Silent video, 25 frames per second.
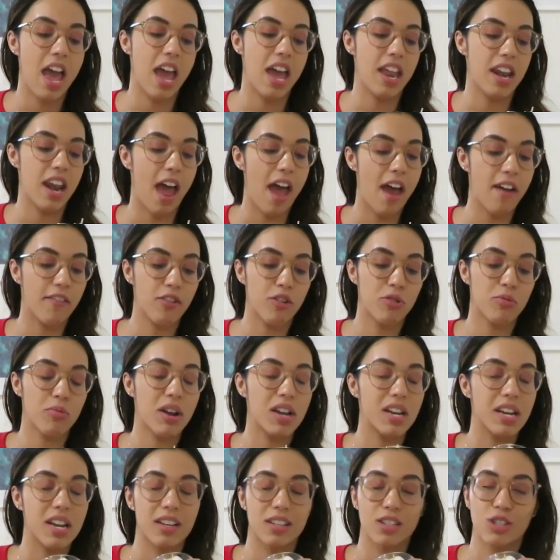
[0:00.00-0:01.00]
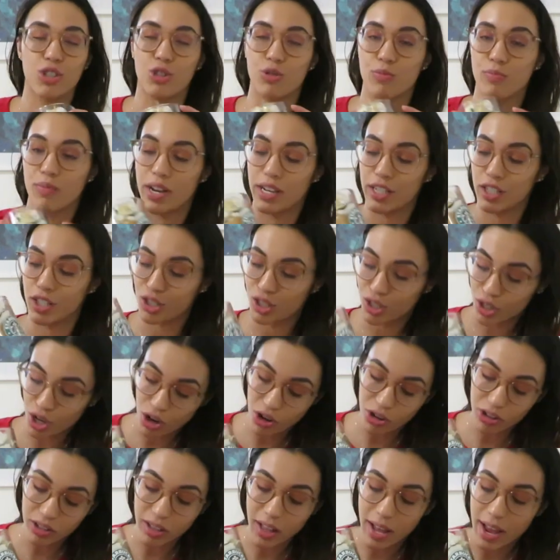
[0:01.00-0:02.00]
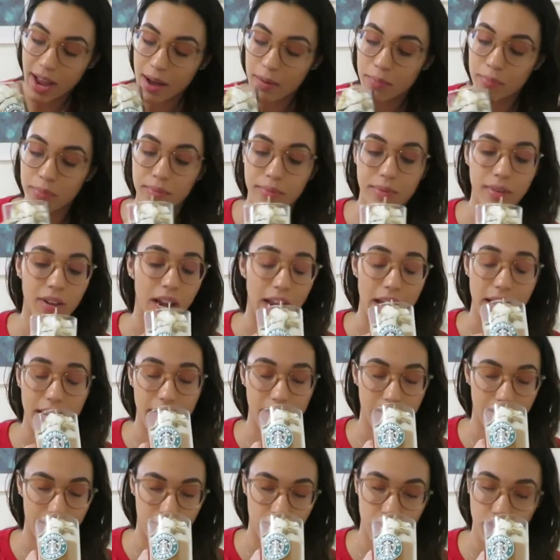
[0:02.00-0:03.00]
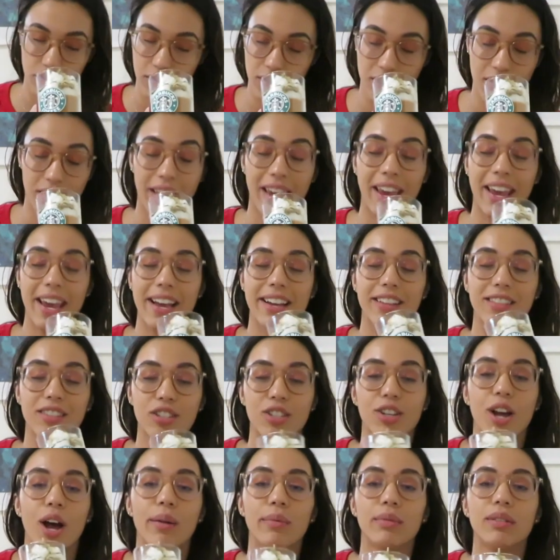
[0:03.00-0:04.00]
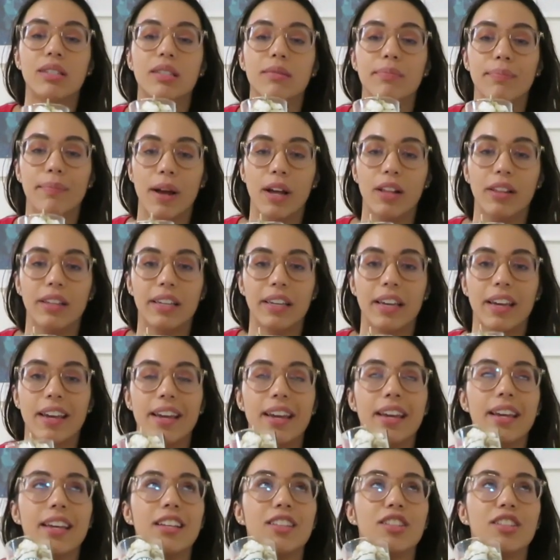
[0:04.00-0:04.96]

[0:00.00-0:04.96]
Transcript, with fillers: and have it right next to my salt lamp and I just can't stop smelling it.